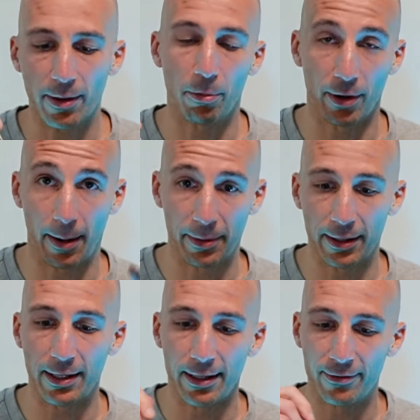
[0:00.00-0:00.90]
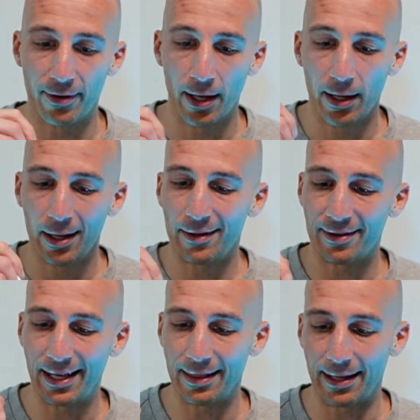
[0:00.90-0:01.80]
The predominant is
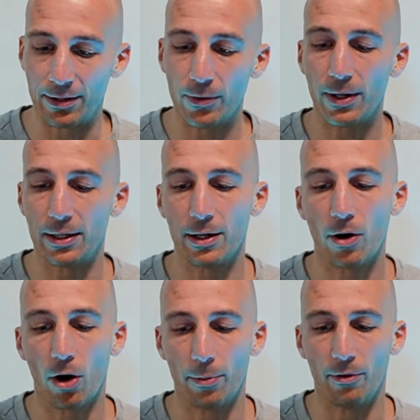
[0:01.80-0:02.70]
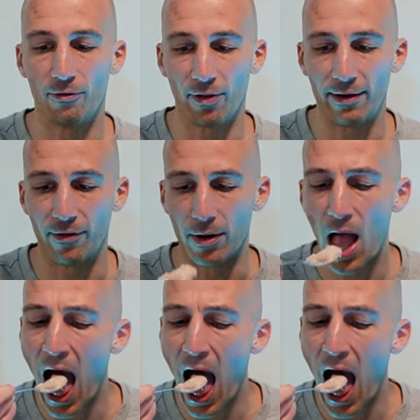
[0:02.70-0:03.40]
again that nougat caramel flavor.